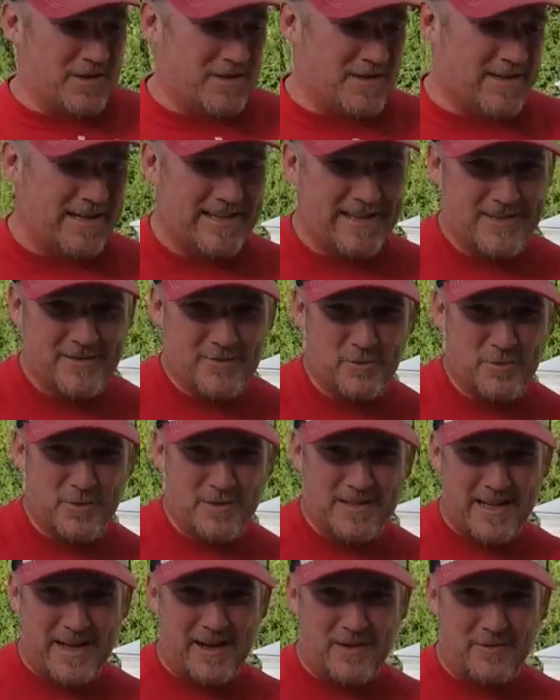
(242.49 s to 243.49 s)
folks, let's get
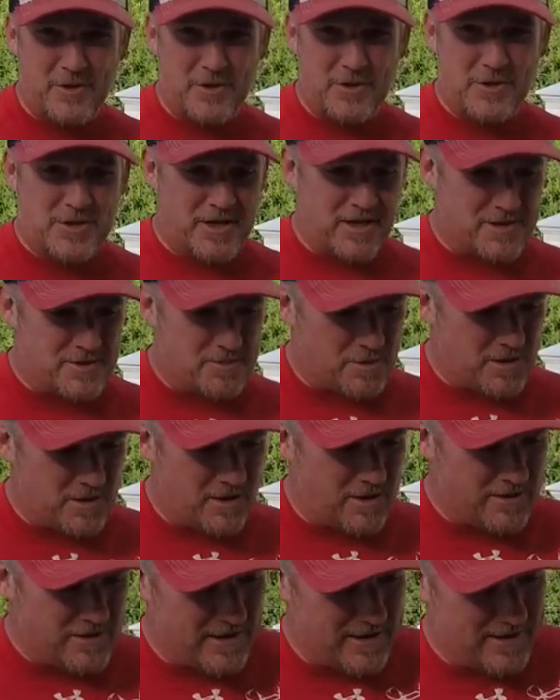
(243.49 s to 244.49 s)
into it now. The jigs,
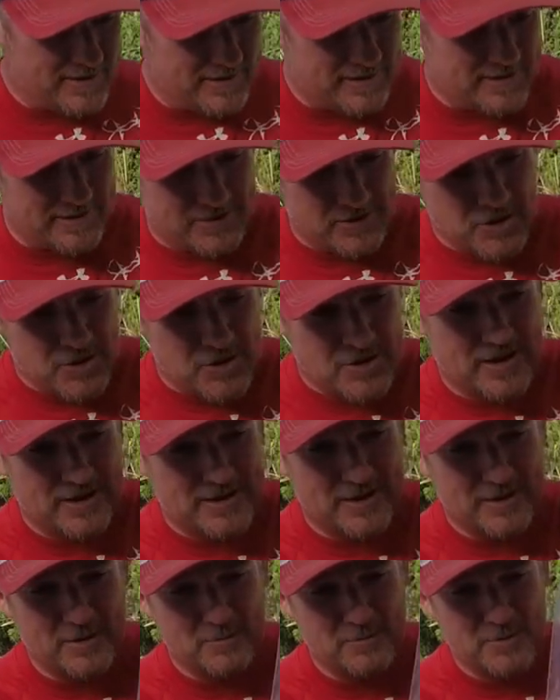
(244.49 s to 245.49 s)
what are they?
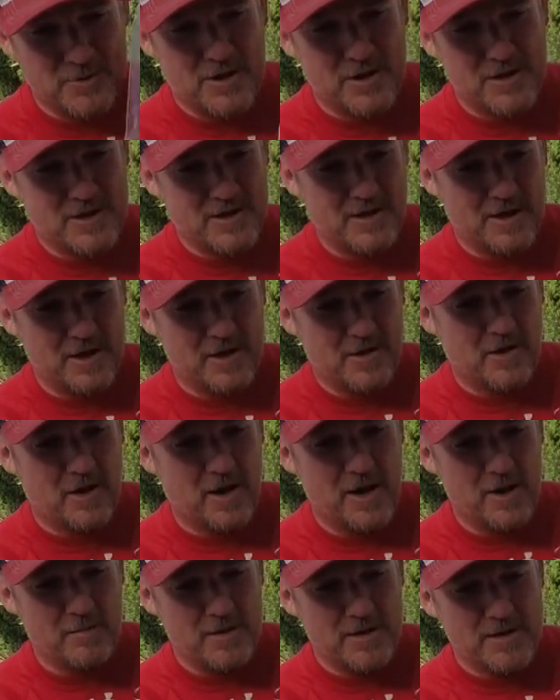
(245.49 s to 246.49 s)
Chantaloon jigs here.
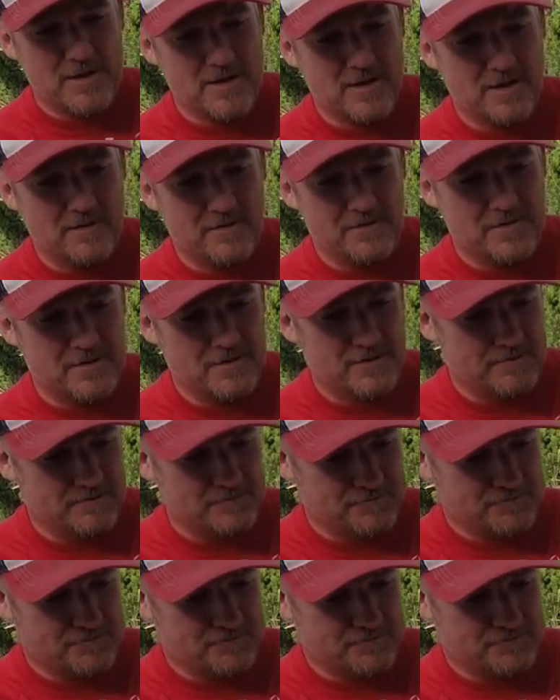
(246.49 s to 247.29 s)
I am myself.